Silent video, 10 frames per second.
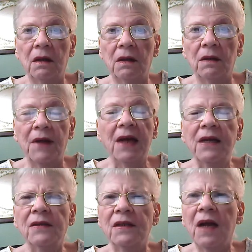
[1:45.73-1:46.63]
that
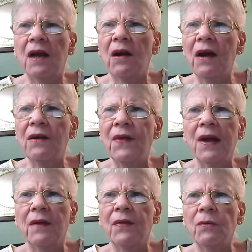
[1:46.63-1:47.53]
doesn't take a lot of
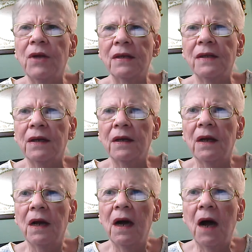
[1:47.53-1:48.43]
thinking, though, does it?
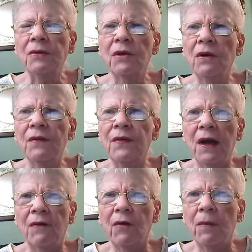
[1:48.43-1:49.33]
I was going to
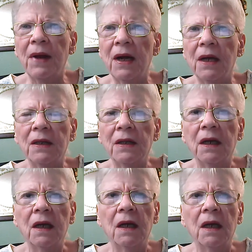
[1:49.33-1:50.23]
think for a minute.
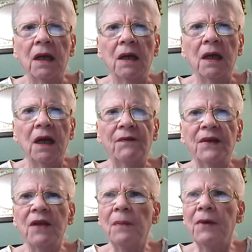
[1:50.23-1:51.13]
If
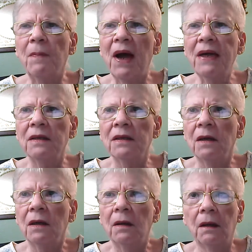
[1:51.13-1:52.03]
it's up to Biden,
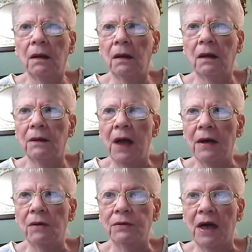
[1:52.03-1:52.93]
that
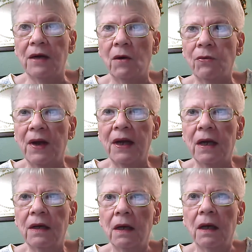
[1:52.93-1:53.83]
don't take no thinking.